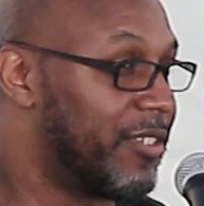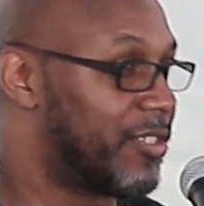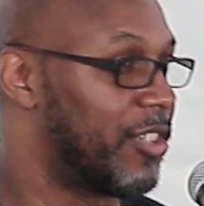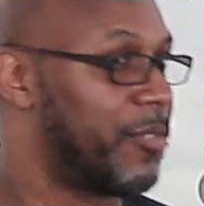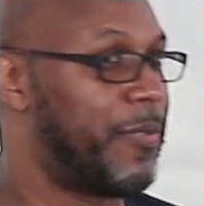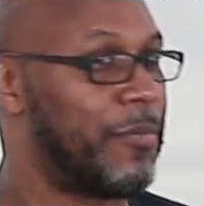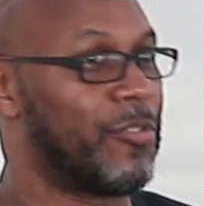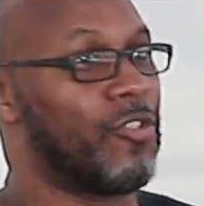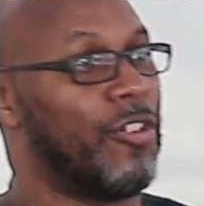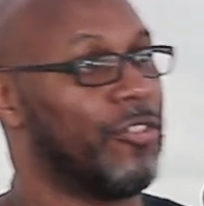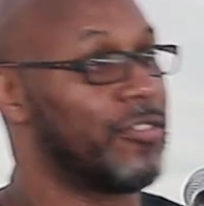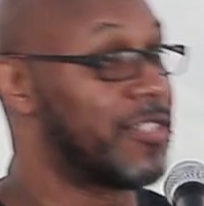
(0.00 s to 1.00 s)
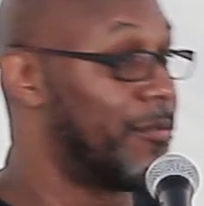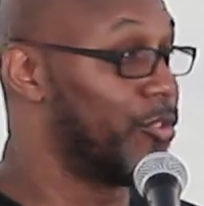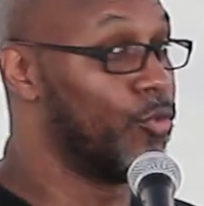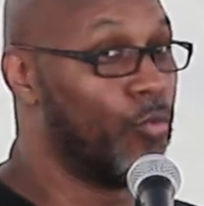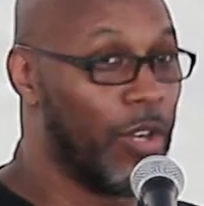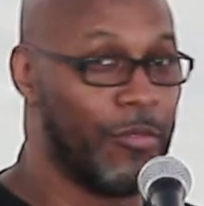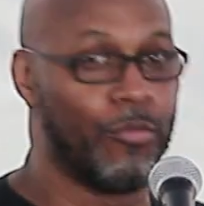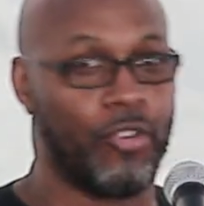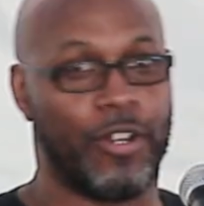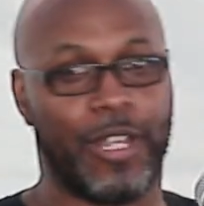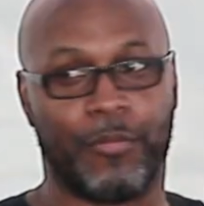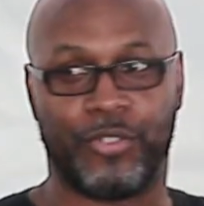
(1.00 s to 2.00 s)
There's other people going on, so I'm going to do one
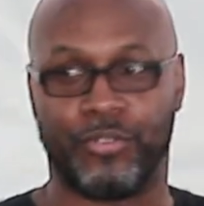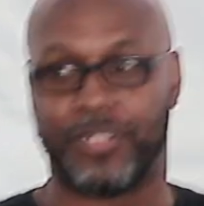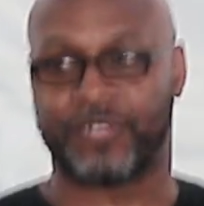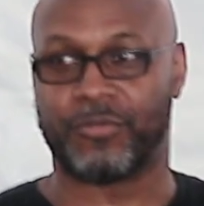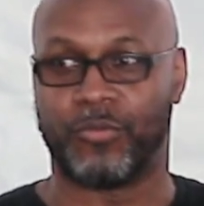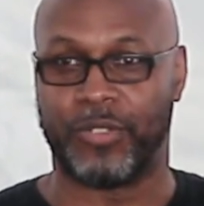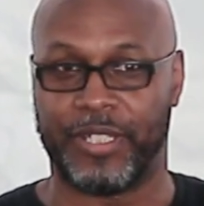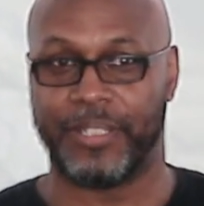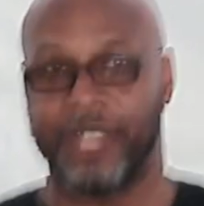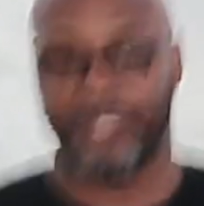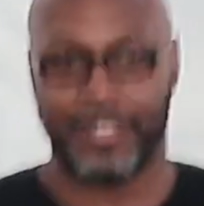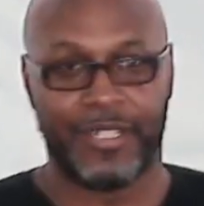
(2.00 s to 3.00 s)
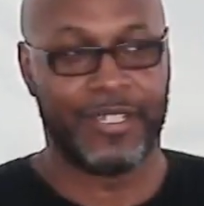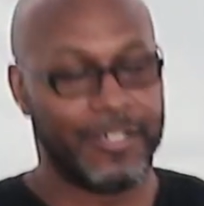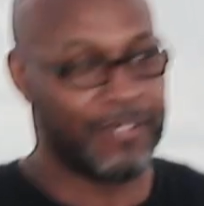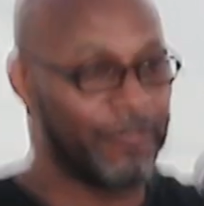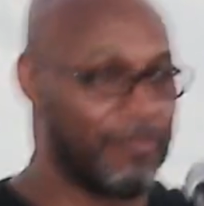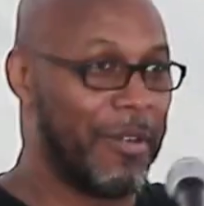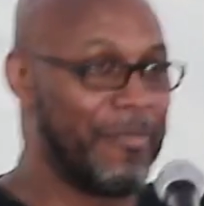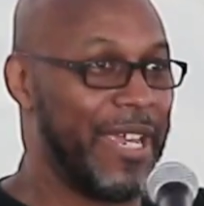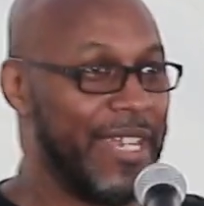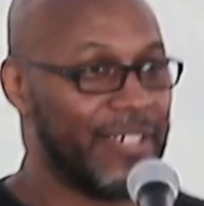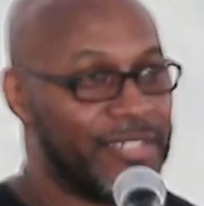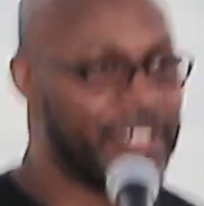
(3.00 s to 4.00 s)
more, and I'm going to do this one with my
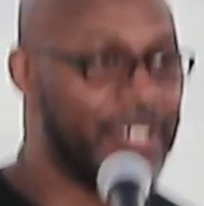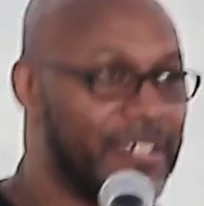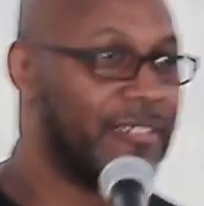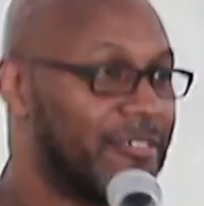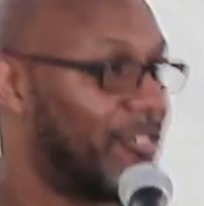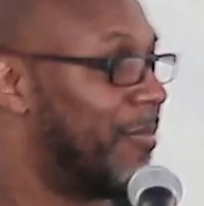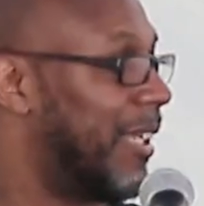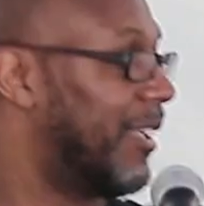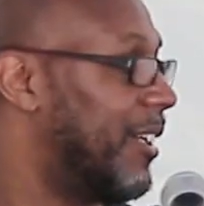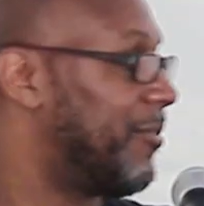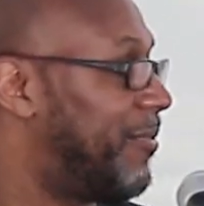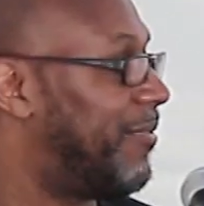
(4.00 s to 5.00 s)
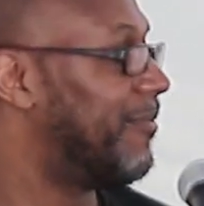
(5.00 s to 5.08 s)
man's here on my left.